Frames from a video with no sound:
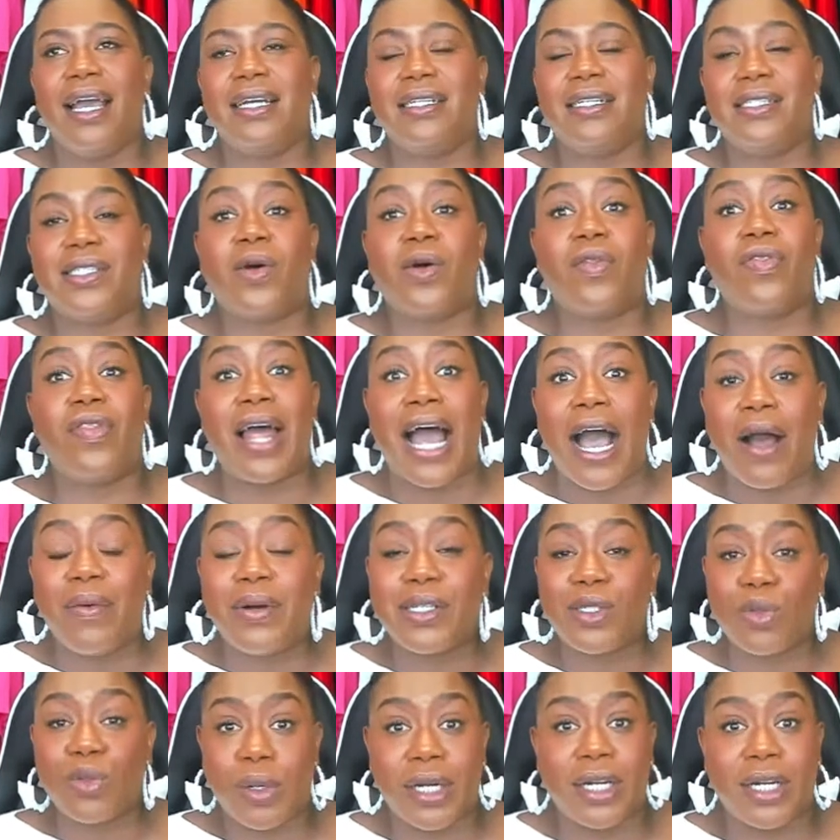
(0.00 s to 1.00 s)
And so
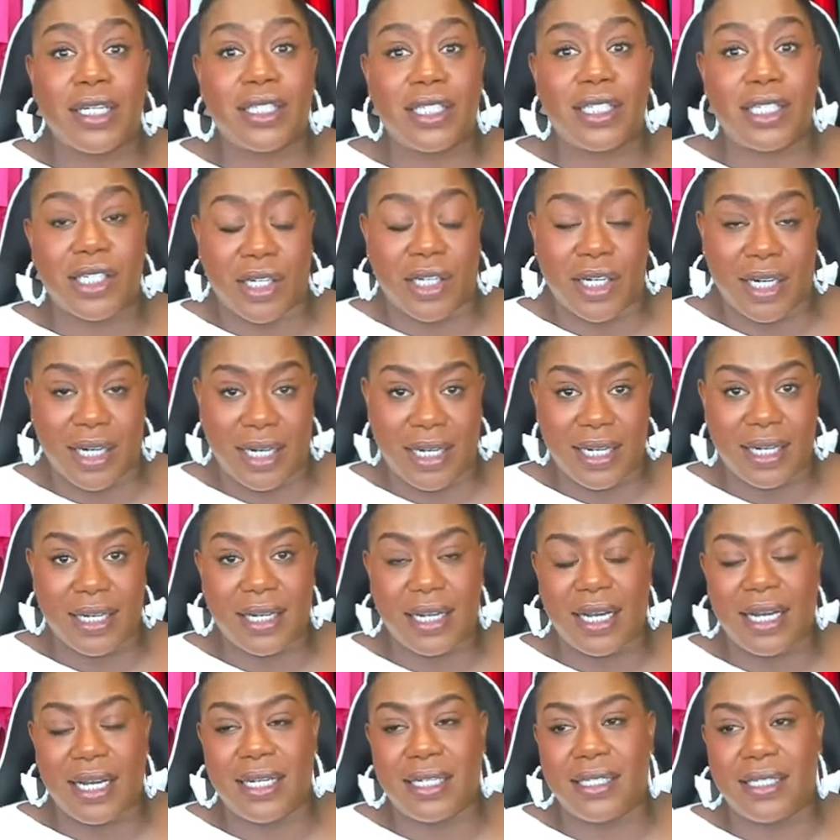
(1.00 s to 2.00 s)
that was where it
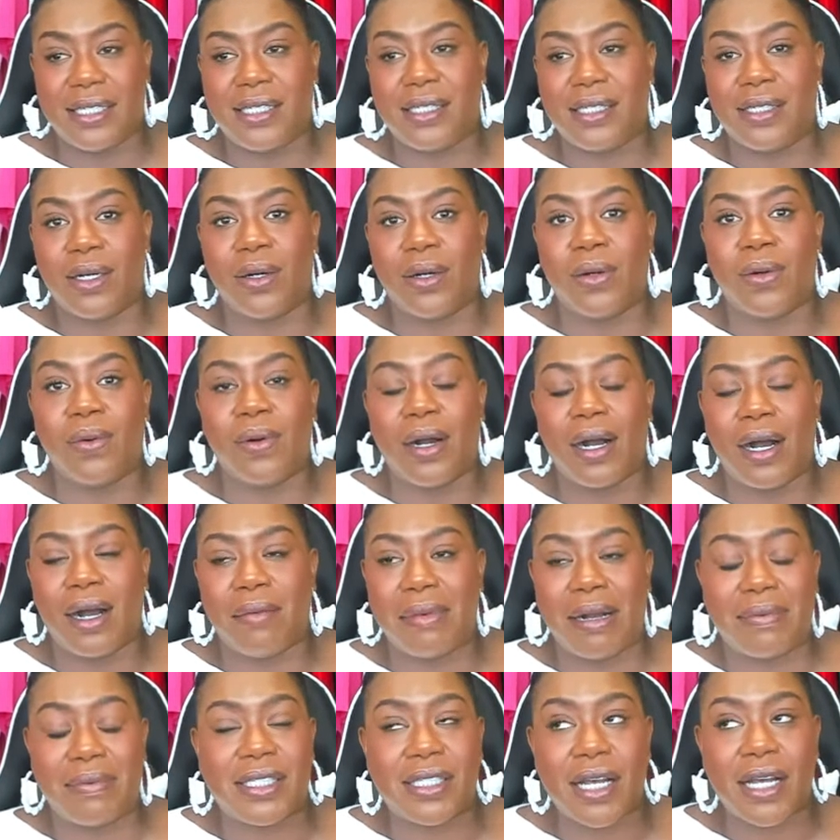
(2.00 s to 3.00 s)
started. And so
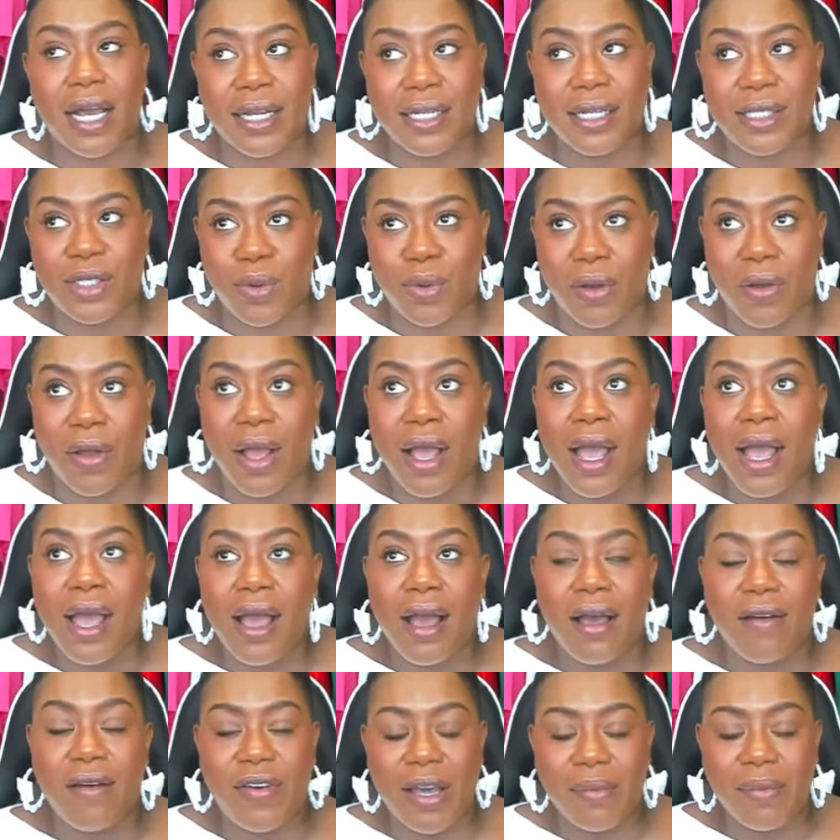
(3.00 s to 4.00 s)
I was talking to
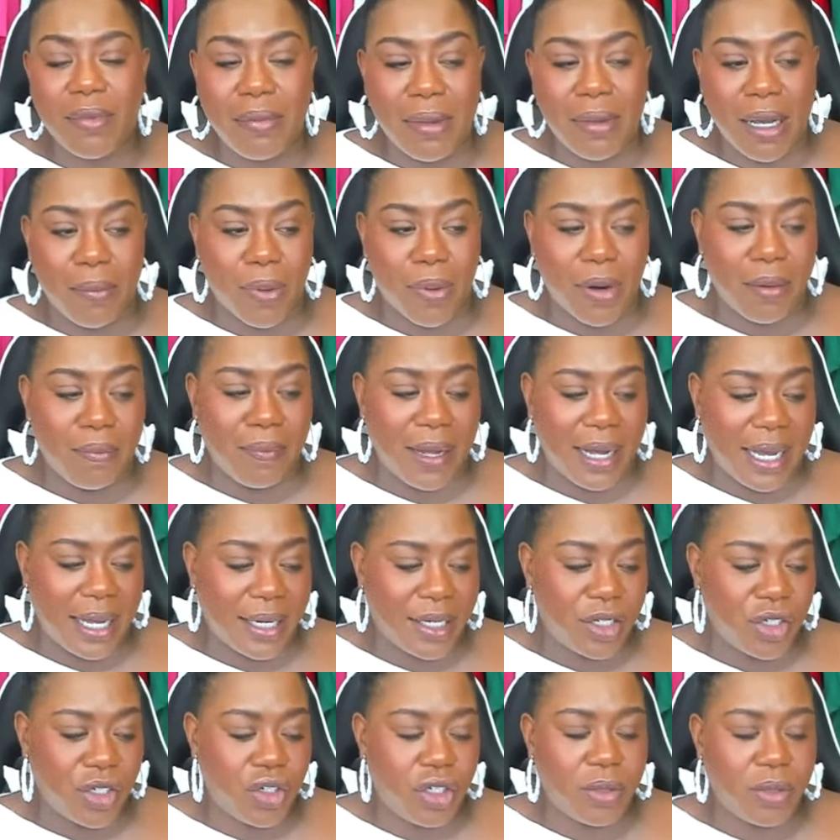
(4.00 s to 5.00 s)
a family member of
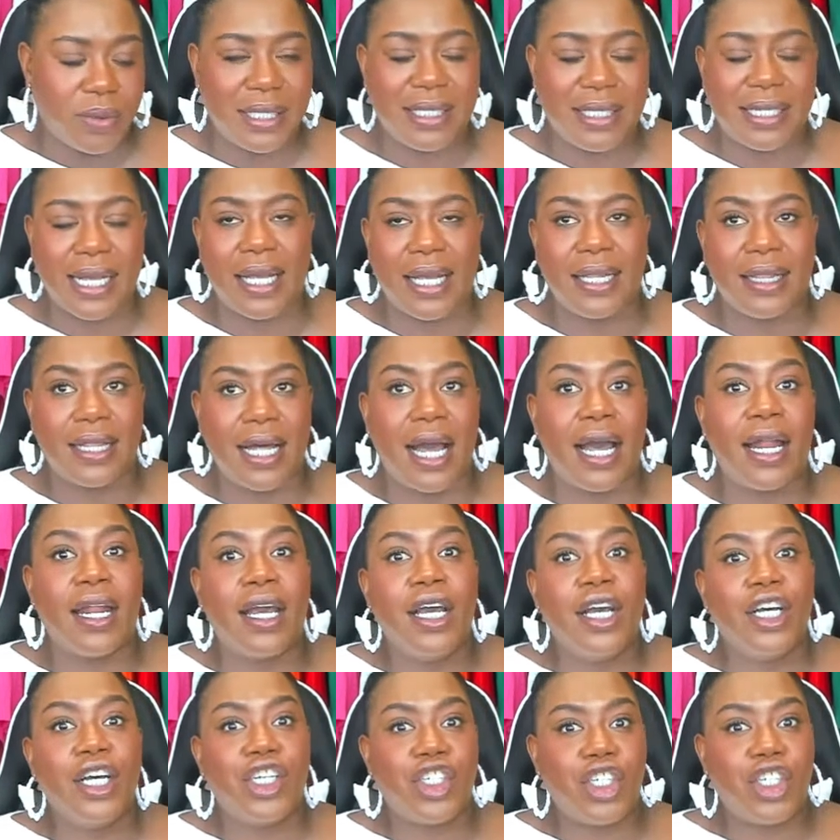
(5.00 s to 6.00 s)
mine, and she was saying
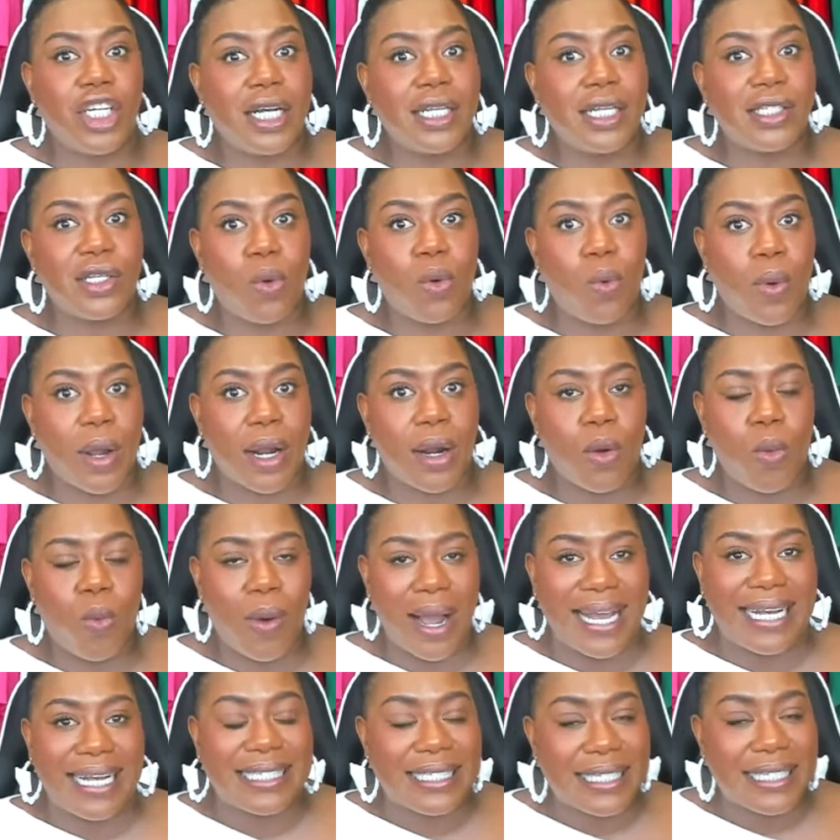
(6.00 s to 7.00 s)
that she doesn't wear
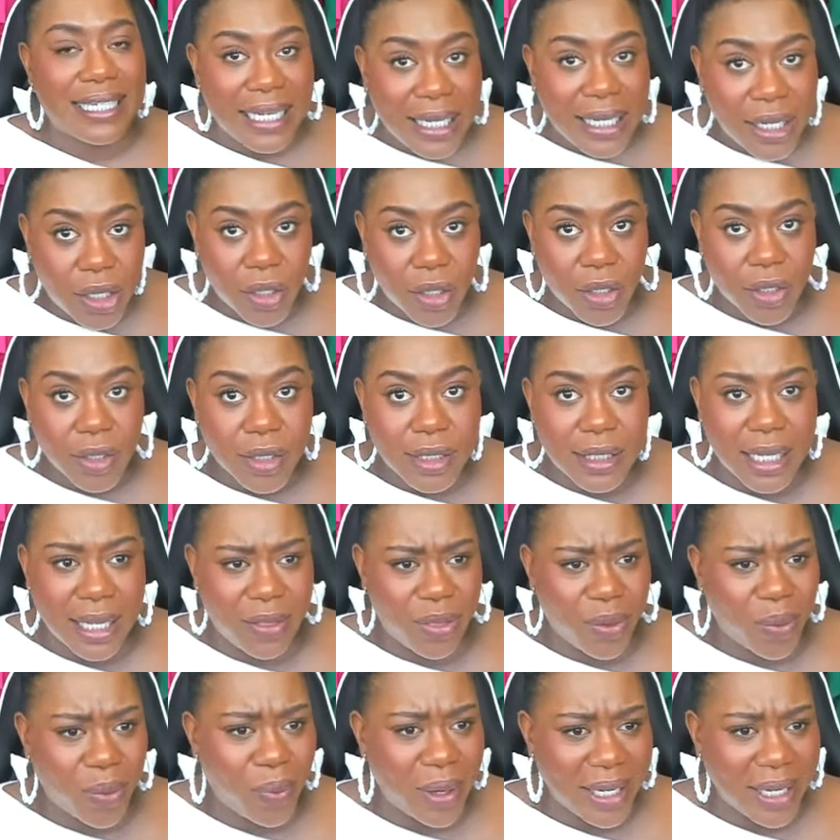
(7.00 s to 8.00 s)
white sneakers
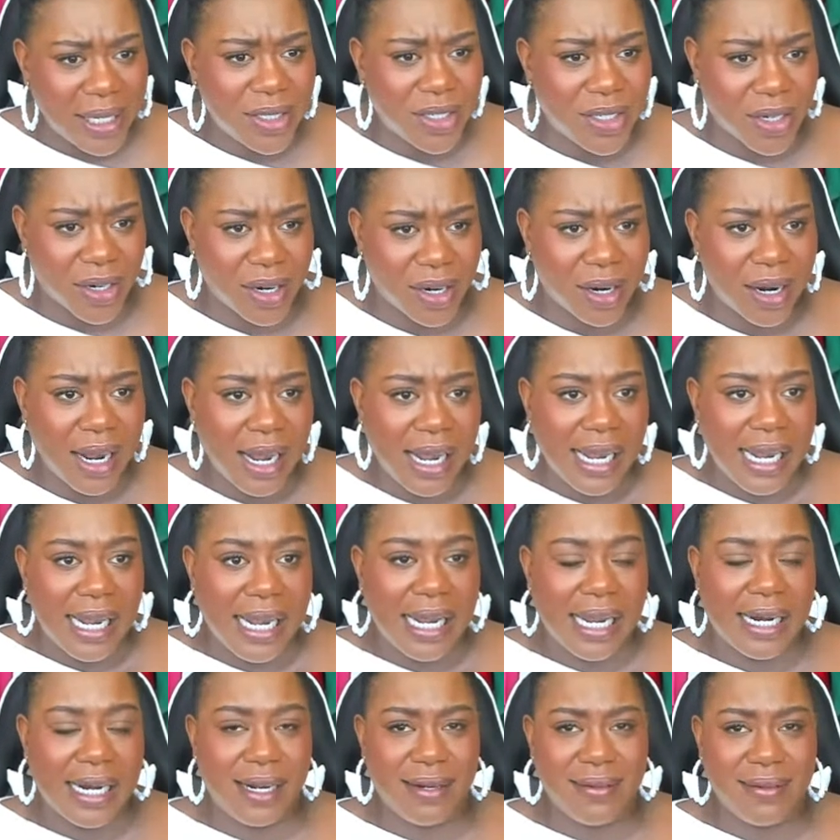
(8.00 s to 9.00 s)
in the winter.
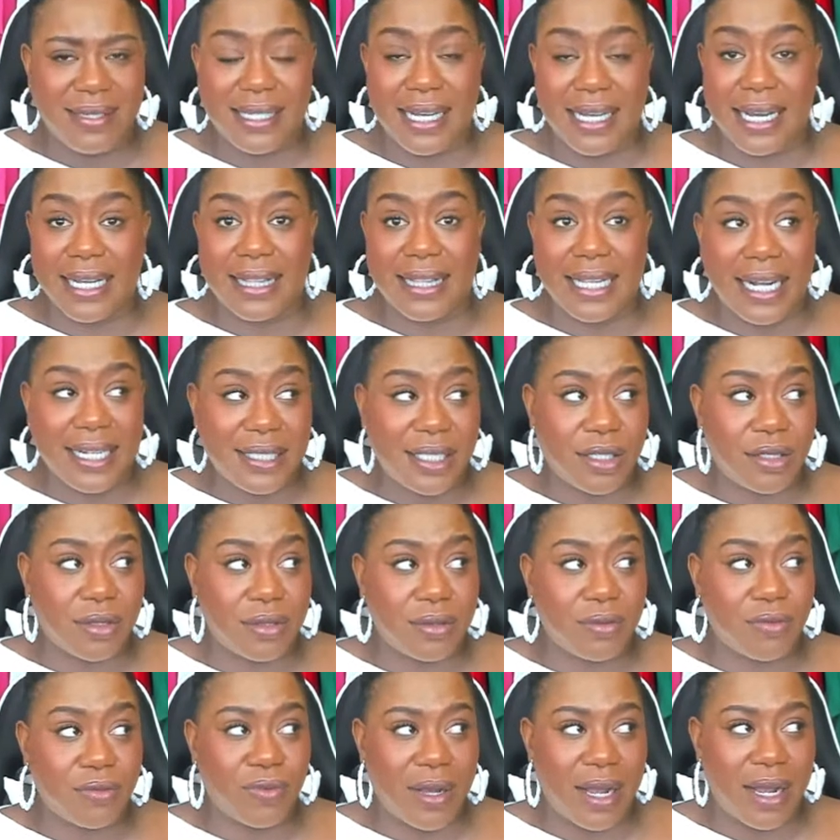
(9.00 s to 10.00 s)
And I was like,
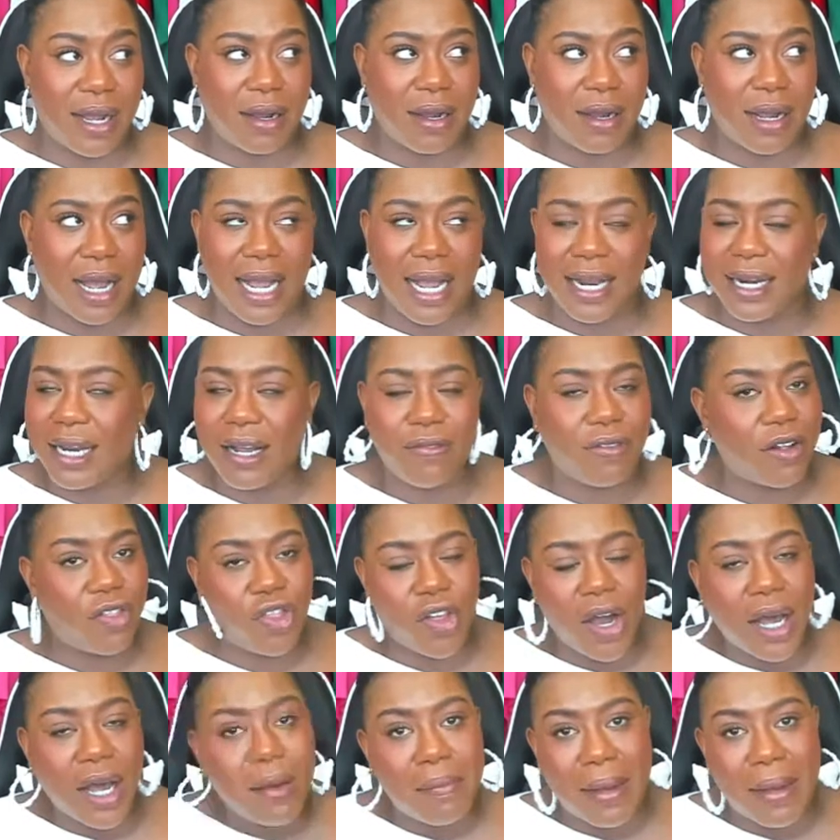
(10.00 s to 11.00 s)
that's, I
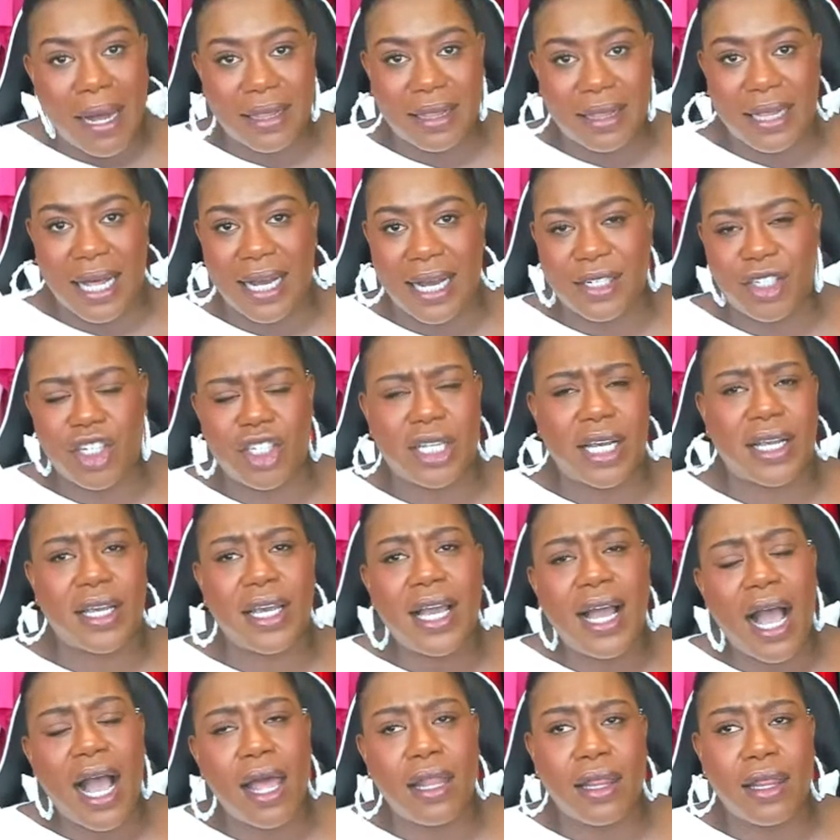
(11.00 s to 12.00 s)
never thought about that. She's
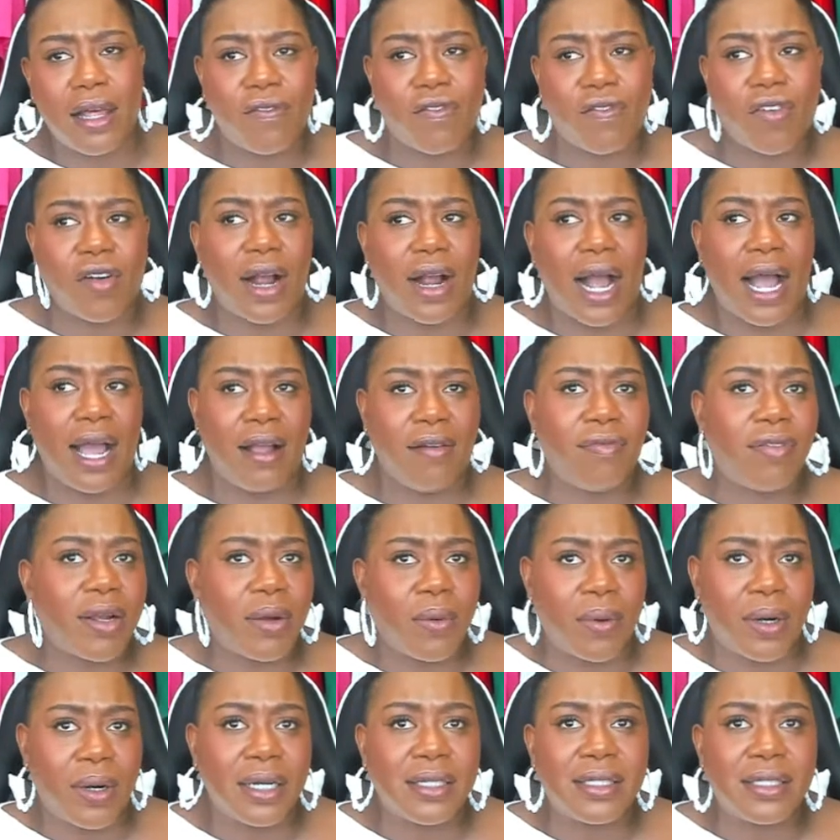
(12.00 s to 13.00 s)
like, yeah, I look for
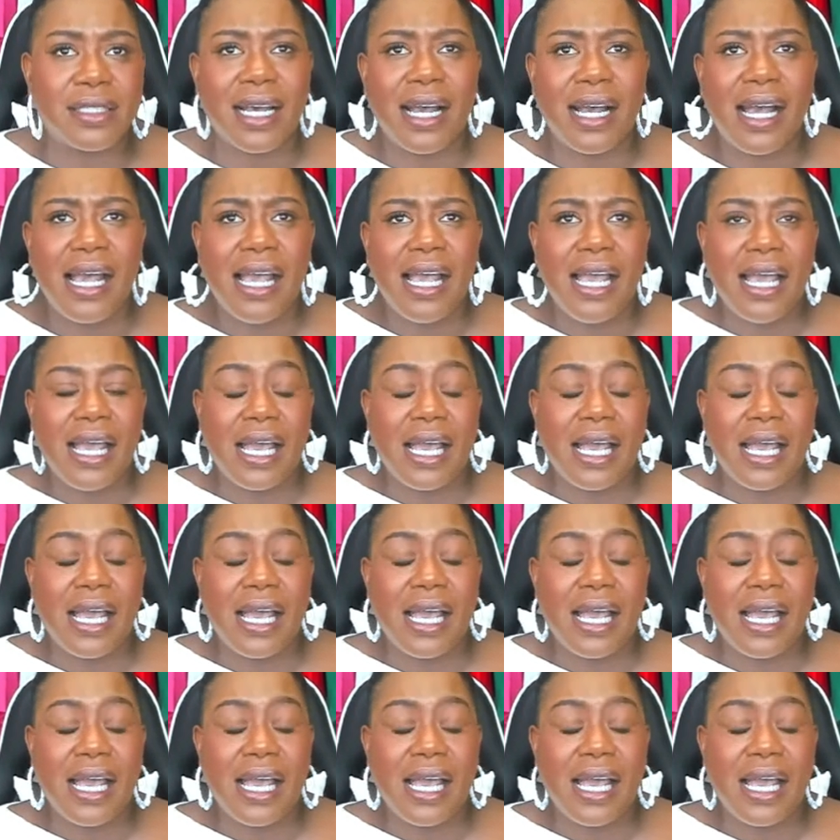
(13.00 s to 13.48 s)
ivory ones.